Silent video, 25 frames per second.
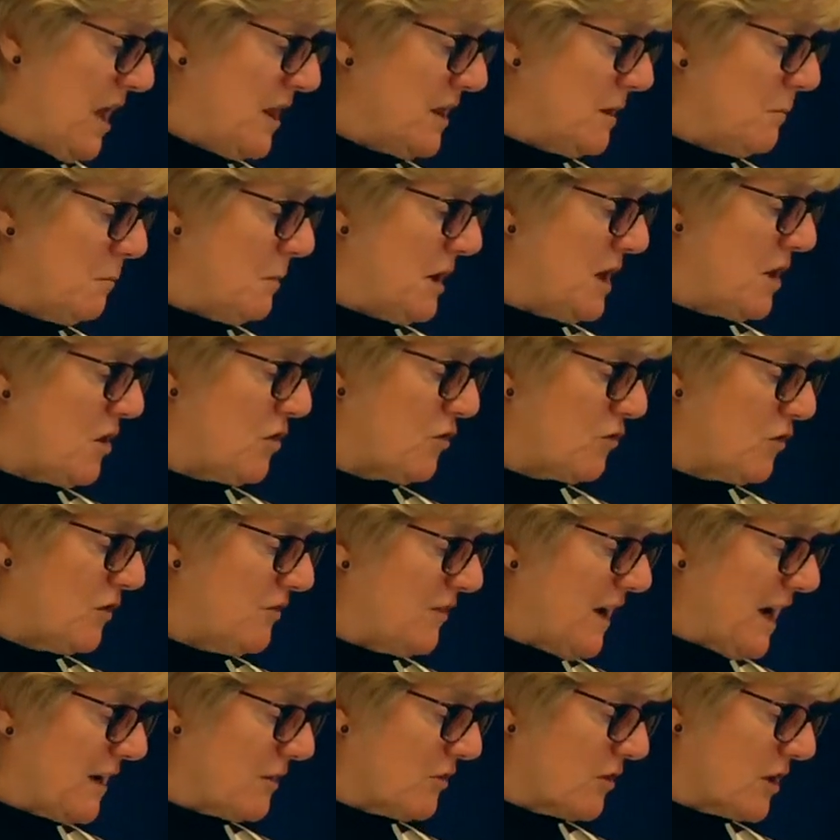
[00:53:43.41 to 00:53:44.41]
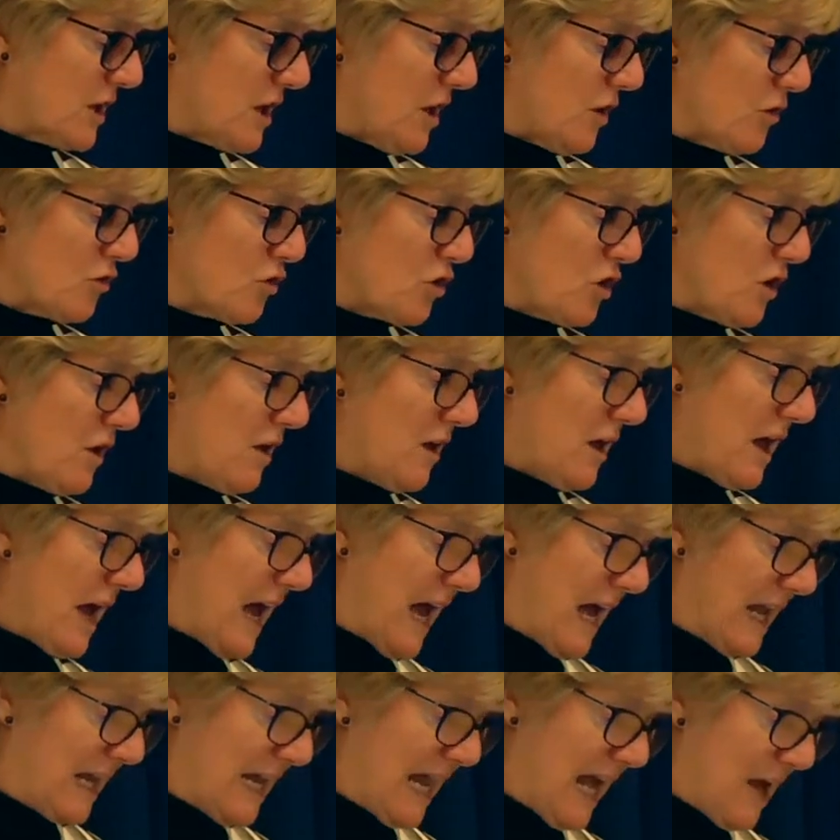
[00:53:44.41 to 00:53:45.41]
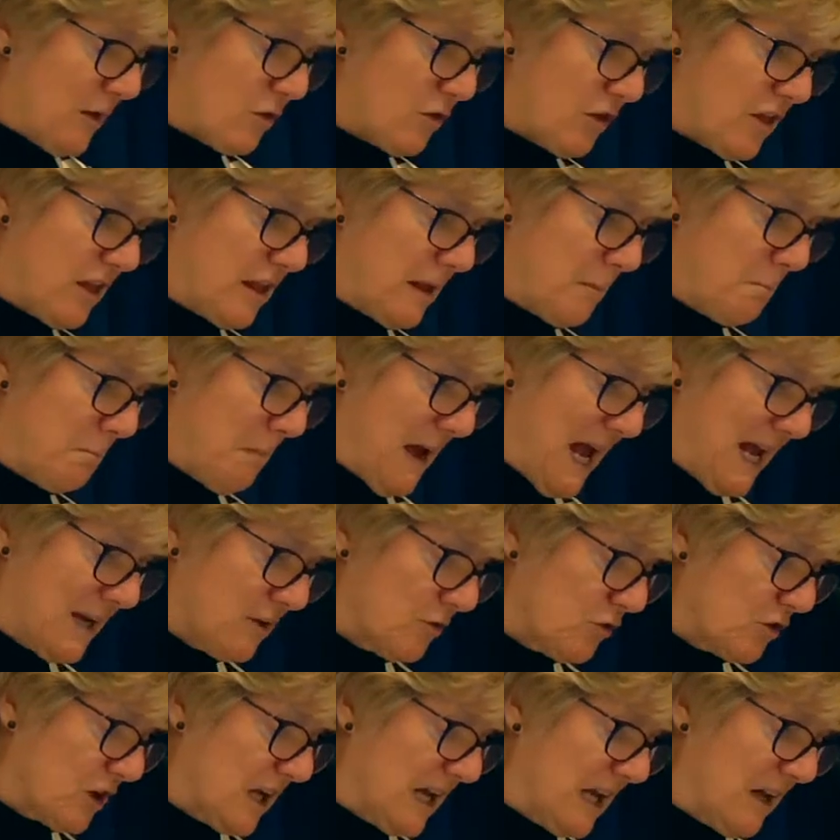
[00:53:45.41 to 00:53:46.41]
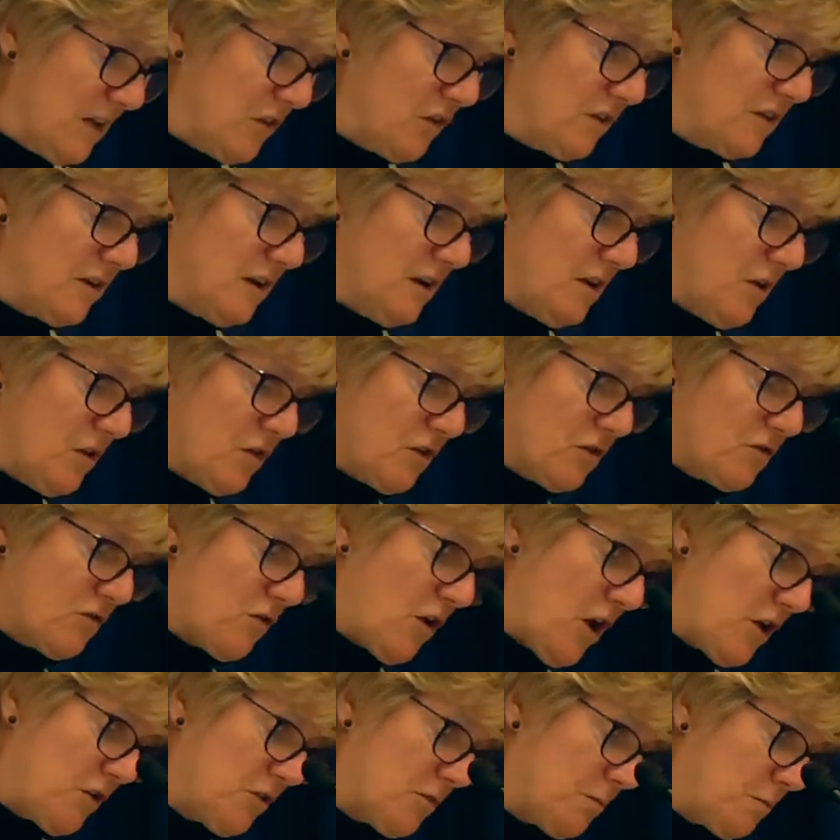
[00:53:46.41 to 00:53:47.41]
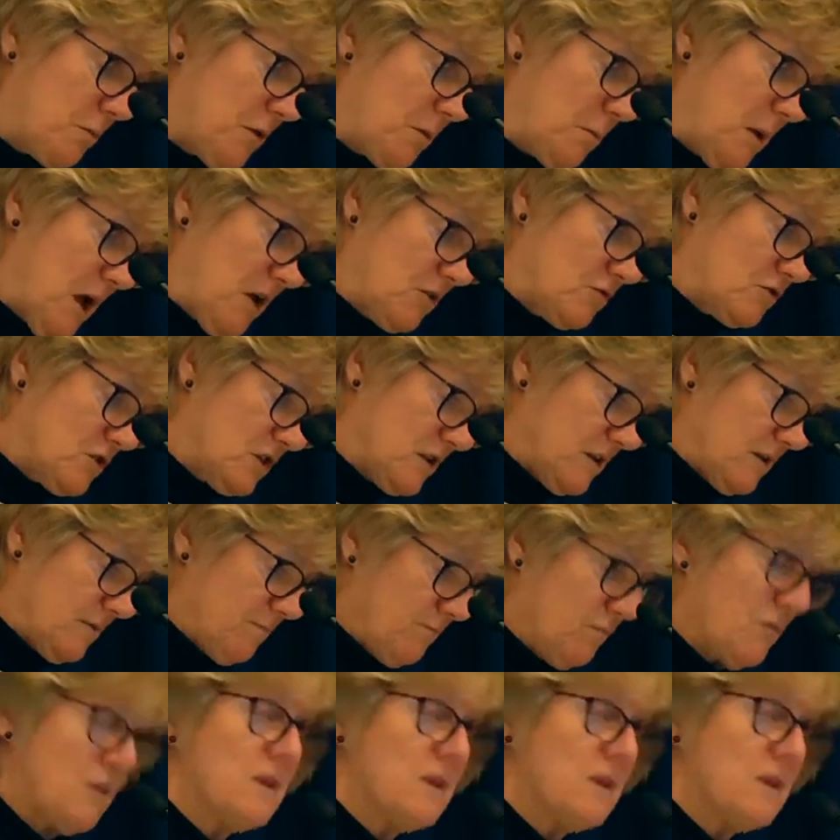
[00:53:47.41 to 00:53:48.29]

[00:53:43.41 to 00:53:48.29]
the Ministry of Agriculture announced the ban on colistin as a growth promoter